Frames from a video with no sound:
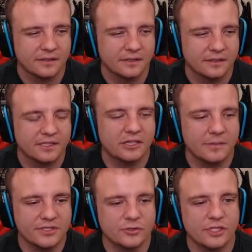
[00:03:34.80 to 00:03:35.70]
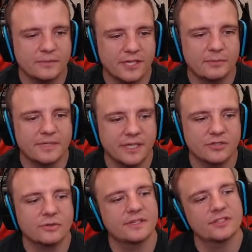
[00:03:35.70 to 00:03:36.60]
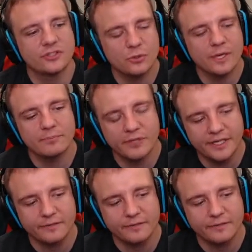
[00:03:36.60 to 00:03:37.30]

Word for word: The club is intrigued by your potential as a two-way player,